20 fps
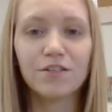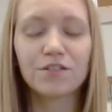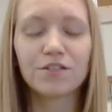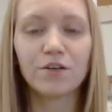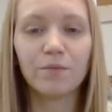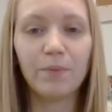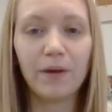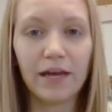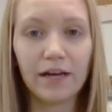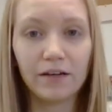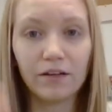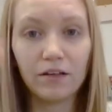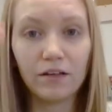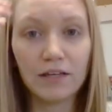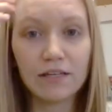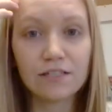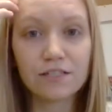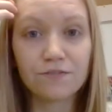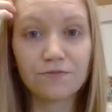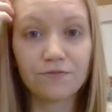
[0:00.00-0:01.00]
So panel
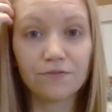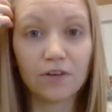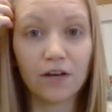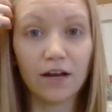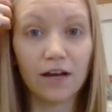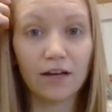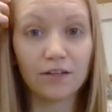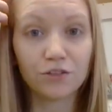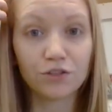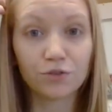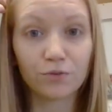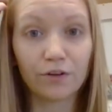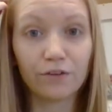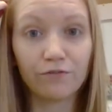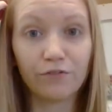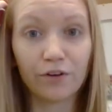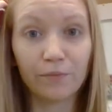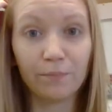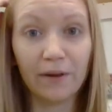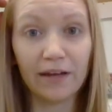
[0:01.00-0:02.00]
is
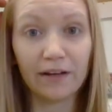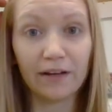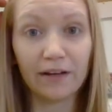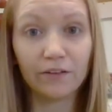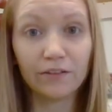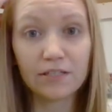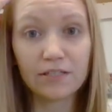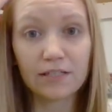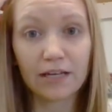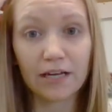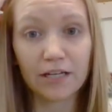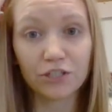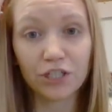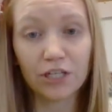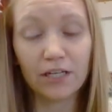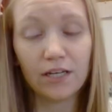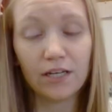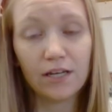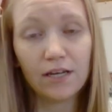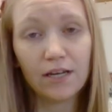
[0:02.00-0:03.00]
short for panel
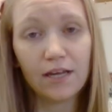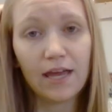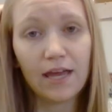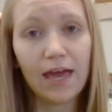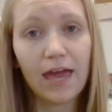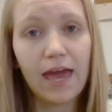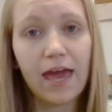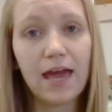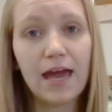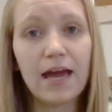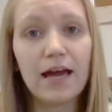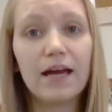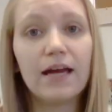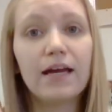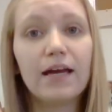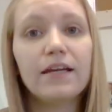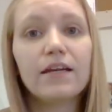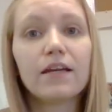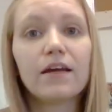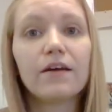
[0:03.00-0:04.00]
discussion,
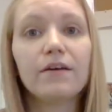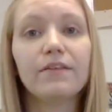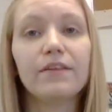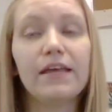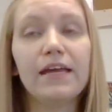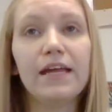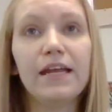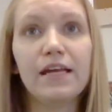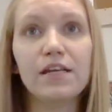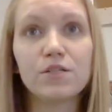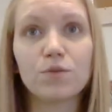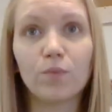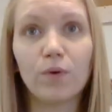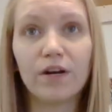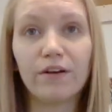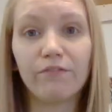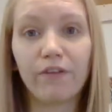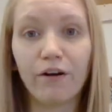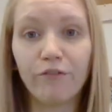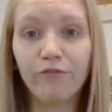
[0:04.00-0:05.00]
and it is
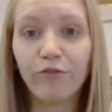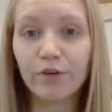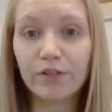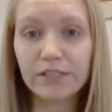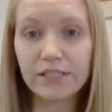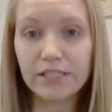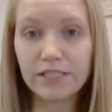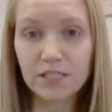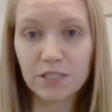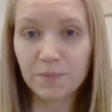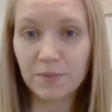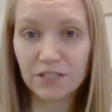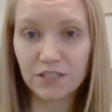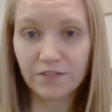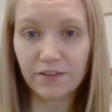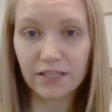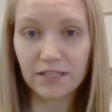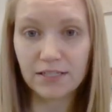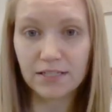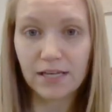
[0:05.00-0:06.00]
one of our 14 speech
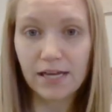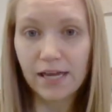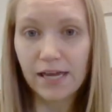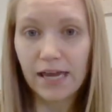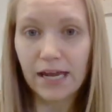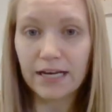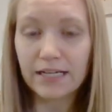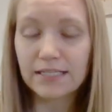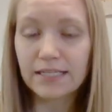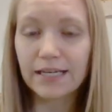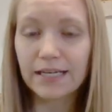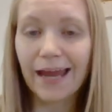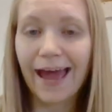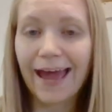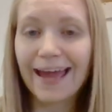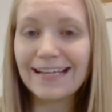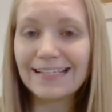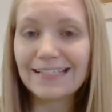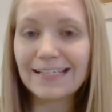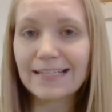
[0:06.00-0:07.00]
events. It is an
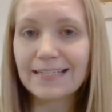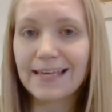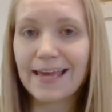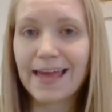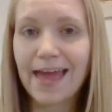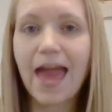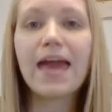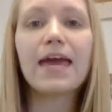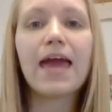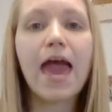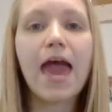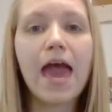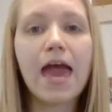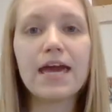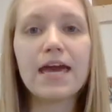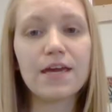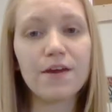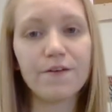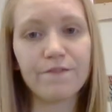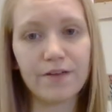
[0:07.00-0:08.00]
IHSAA
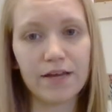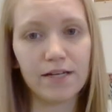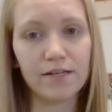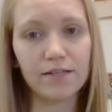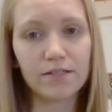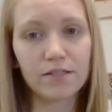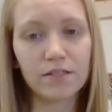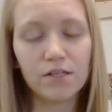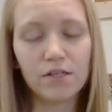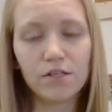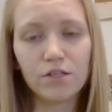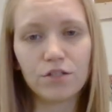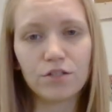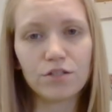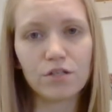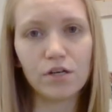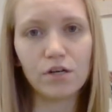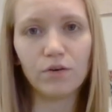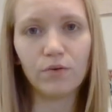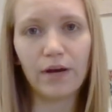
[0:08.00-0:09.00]
A event.
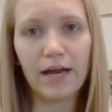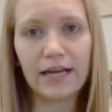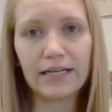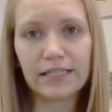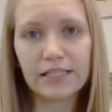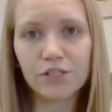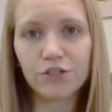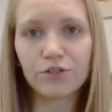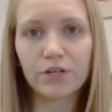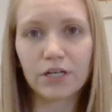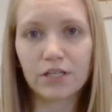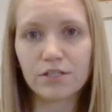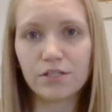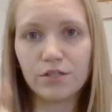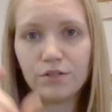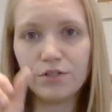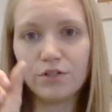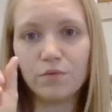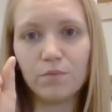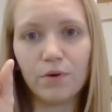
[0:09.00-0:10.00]
So at districts,
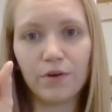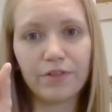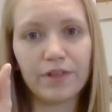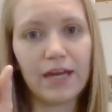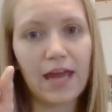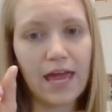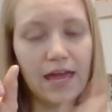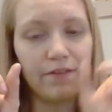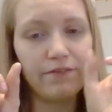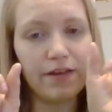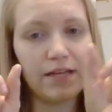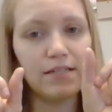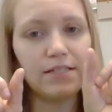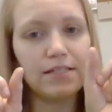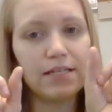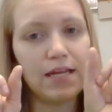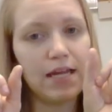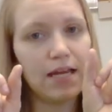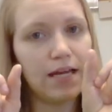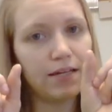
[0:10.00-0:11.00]
you do both an A
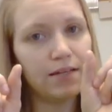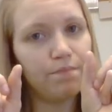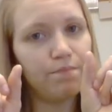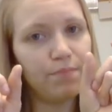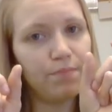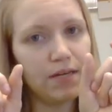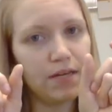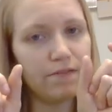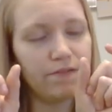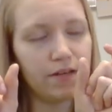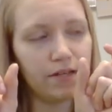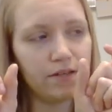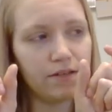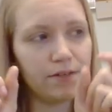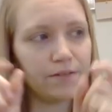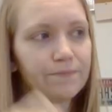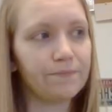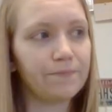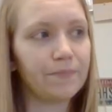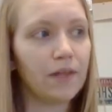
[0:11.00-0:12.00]
event and a B
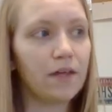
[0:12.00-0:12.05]
event.